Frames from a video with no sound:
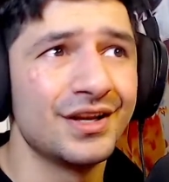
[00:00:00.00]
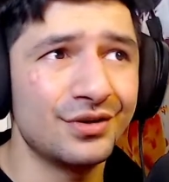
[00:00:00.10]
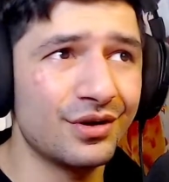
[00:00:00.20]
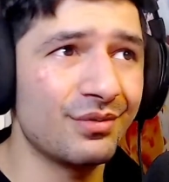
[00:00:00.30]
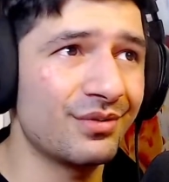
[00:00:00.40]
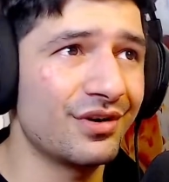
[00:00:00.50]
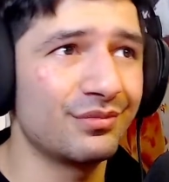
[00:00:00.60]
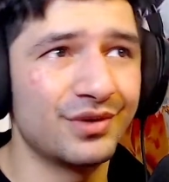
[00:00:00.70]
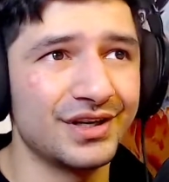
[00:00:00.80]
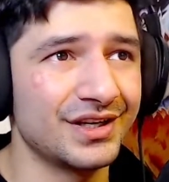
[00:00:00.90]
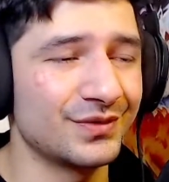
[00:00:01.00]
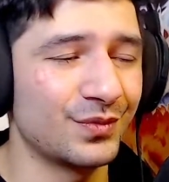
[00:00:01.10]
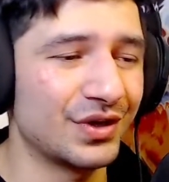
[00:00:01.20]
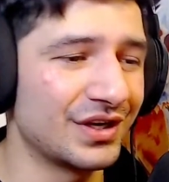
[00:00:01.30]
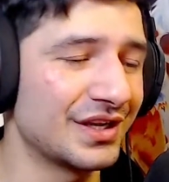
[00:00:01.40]
Don't get me wrong, but it is
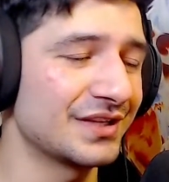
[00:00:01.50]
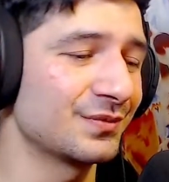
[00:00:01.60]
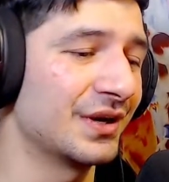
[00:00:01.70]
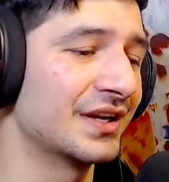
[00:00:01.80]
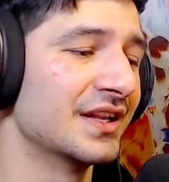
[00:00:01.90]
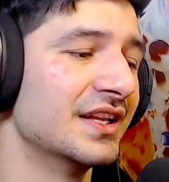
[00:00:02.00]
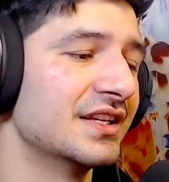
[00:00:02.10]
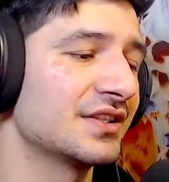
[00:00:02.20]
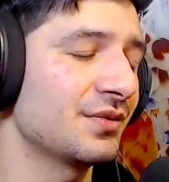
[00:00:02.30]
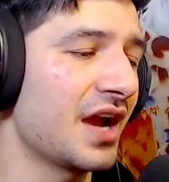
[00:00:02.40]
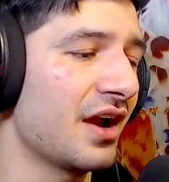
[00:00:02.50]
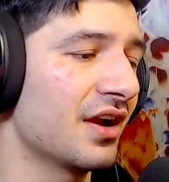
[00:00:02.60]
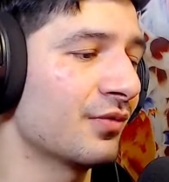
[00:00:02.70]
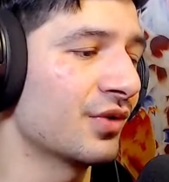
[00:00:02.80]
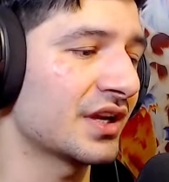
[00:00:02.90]
what it is, right? So we're out
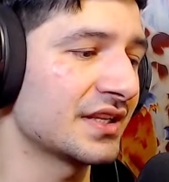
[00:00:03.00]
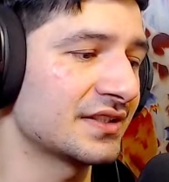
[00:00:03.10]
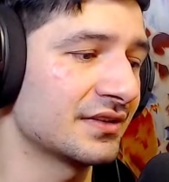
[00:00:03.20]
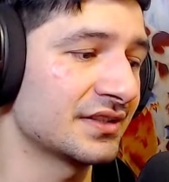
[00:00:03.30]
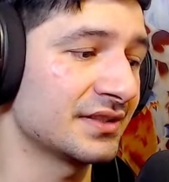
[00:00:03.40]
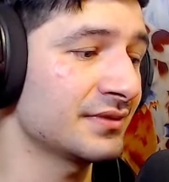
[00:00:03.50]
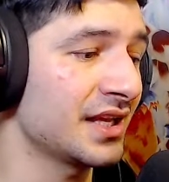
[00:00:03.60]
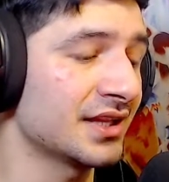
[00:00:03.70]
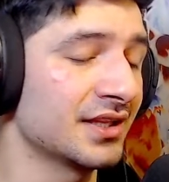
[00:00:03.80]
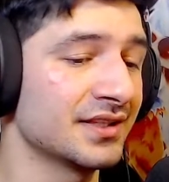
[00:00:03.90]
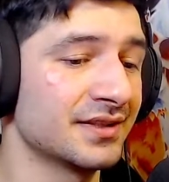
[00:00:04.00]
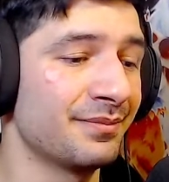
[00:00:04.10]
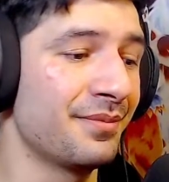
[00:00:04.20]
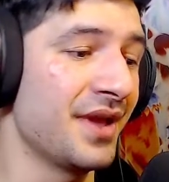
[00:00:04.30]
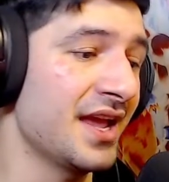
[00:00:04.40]
here working. So it seems like there's a
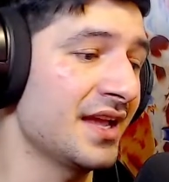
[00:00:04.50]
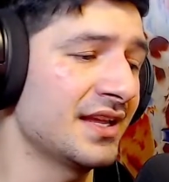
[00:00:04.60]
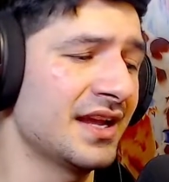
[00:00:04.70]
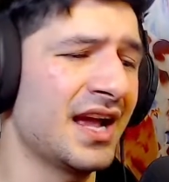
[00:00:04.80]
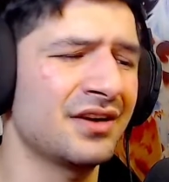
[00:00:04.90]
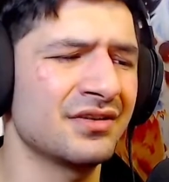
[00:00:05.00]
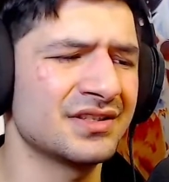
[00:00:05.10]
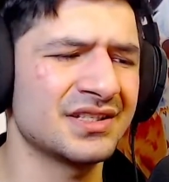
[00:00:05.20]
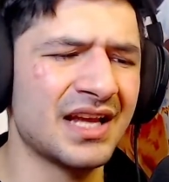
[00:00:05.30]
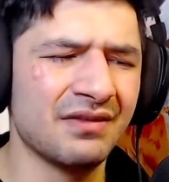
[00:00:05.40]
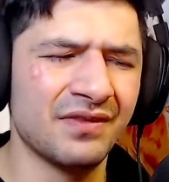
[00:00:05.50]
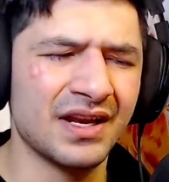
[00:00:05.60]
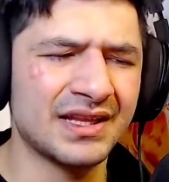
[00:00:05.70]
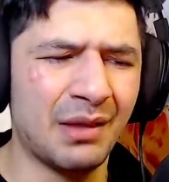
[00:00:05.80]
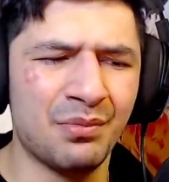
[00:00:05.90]
bear here. I don't know. It just kind of felt
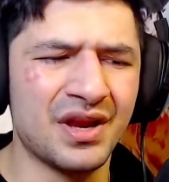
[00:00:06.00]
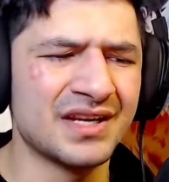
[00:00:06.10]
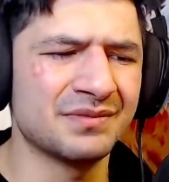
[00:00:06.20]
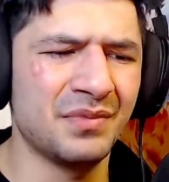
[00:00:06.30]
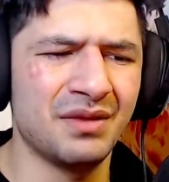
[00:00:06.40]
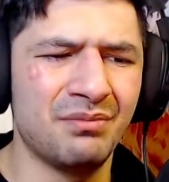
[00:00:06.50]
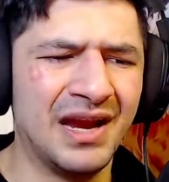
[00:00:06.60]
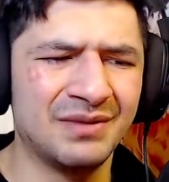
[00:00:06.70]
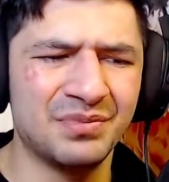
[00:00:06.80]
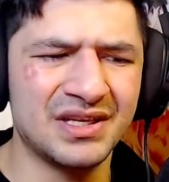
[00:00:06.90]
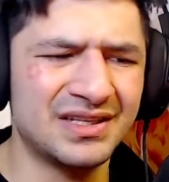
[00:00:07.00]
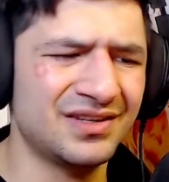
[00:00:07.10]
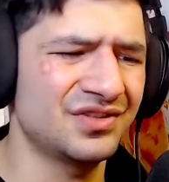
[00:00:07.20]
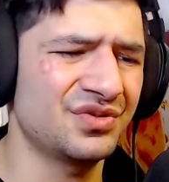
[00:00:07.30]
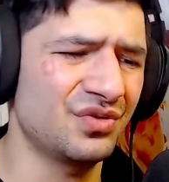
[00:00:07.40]
like that bears may, might be
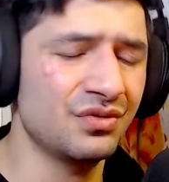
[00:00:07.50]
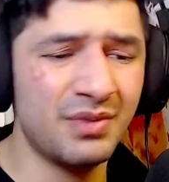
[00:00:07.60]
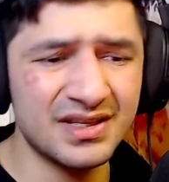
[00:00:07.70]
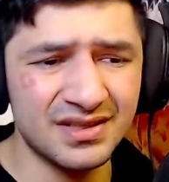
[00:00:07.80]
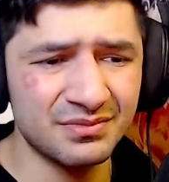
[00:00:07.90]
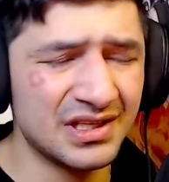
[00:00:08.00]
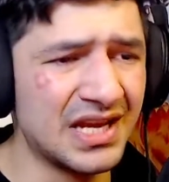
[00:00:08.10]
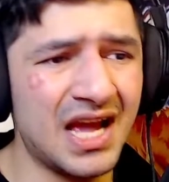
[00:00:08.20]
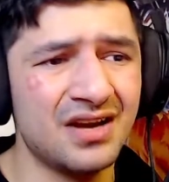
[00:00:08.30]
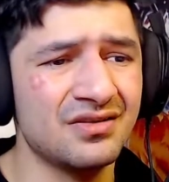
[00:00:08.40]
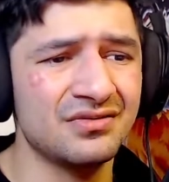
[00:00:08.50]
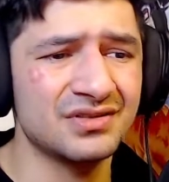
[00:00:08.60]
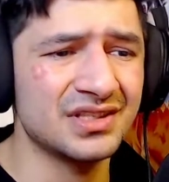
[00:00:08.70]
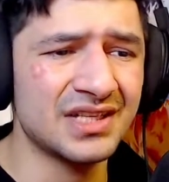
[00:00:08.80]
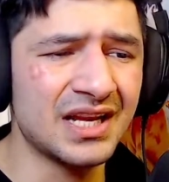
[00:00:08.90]
controlled by something. I don't know.
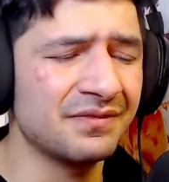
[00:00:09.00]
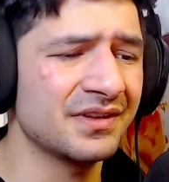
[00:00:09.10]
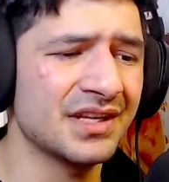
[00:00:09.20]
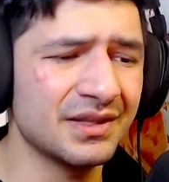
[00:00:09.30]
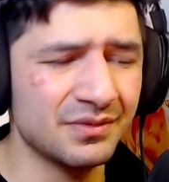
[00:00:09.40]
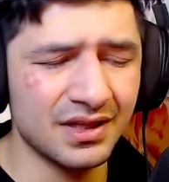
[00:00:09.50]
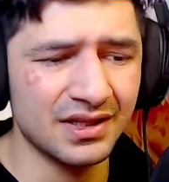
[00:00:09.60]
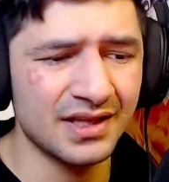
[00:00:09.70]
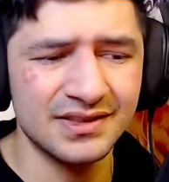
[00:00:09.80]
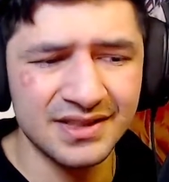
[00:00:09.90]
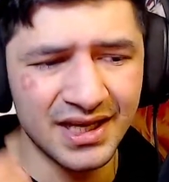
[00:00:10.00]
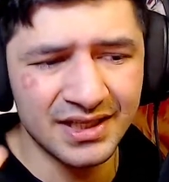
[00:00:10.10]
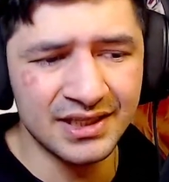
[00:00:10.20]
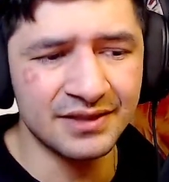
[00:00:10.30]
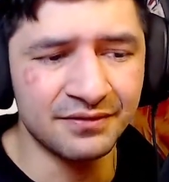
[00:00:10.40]
It just kind of get. I just kind
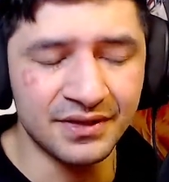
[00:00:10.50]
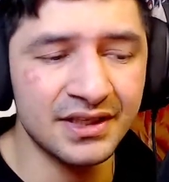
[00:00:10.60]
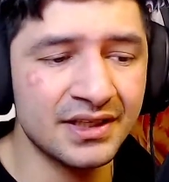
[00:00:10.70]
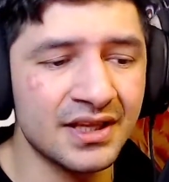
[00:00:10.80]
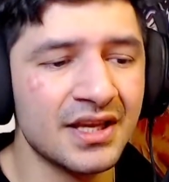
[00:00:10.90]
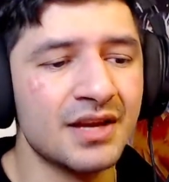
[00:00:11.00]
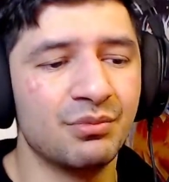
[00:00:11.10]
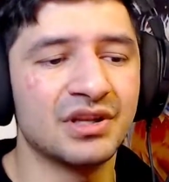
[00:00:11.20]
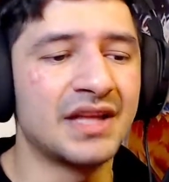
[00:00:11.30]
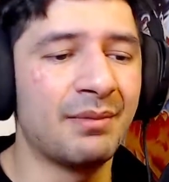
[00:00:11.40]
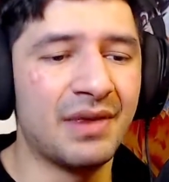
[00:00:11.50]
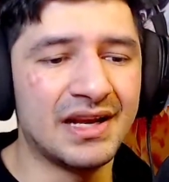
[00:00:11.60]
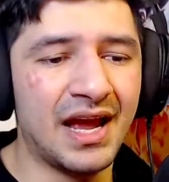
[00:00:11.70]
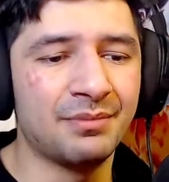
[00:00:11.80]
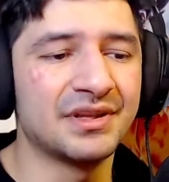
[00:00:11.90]
of get the feeling, but that might
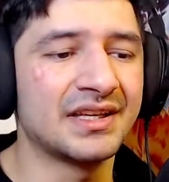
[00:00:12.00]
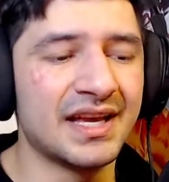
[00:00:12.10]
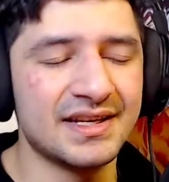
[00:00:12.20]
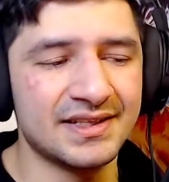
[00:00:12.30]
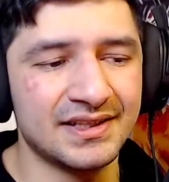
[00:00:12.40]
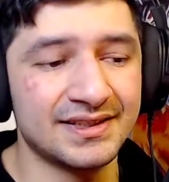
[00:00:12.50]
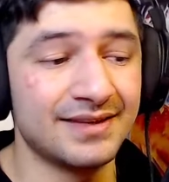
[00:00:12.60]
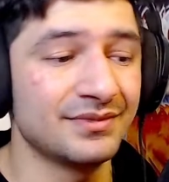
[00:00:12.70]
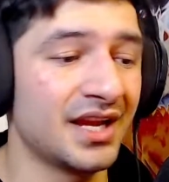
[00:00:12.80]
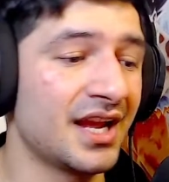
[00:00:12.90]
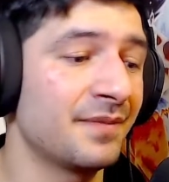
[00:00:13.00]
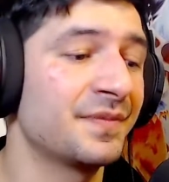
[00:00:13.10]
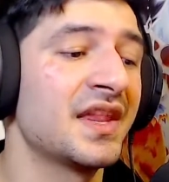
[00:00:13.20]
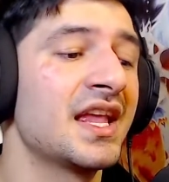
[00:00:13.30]
not be the case at the same time.